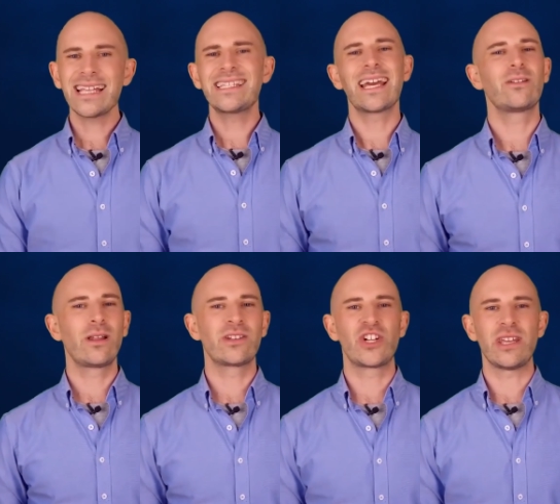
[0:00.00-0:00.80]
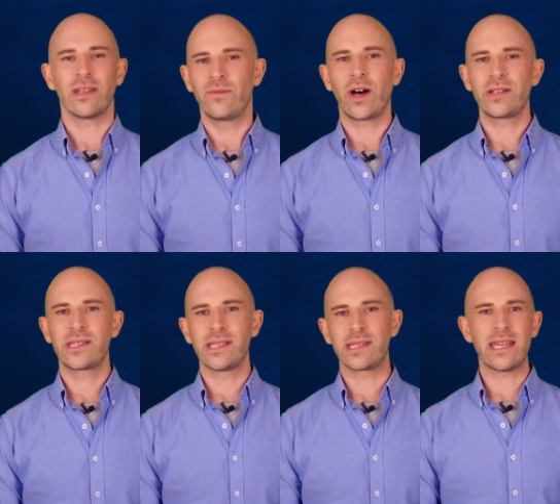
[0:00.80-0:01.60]
as technology
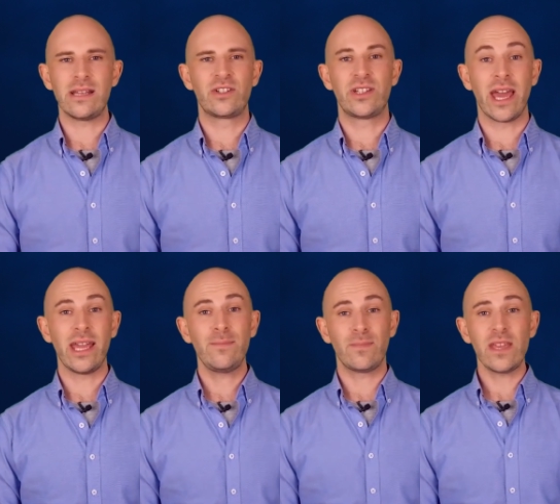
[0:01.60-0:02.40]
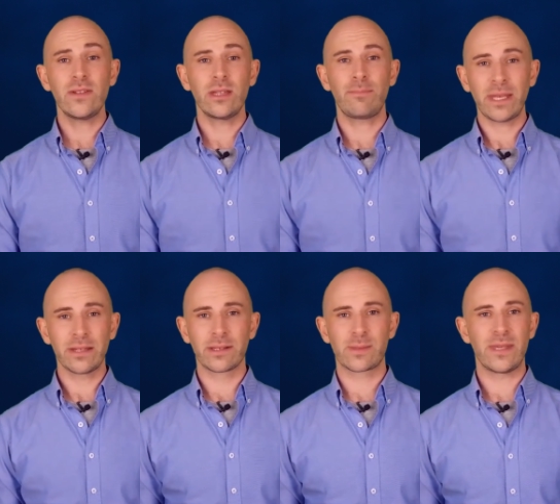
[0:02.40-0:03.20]
advances each day, even the
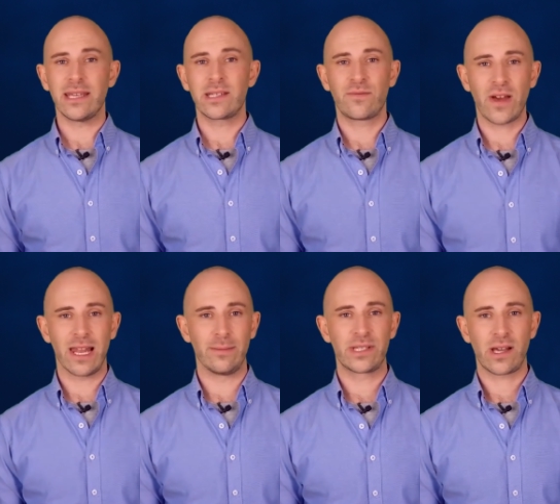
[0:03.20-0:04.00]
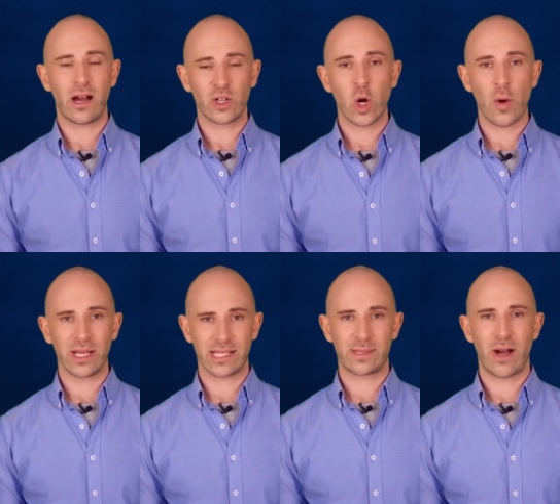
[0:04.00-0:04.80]
pills being developed are
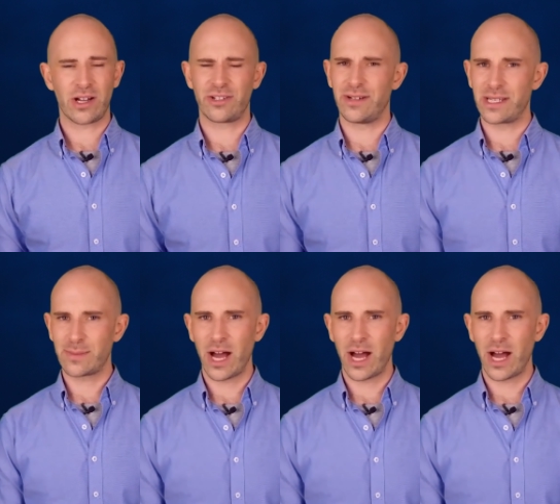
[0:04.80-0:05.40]
growing smarter and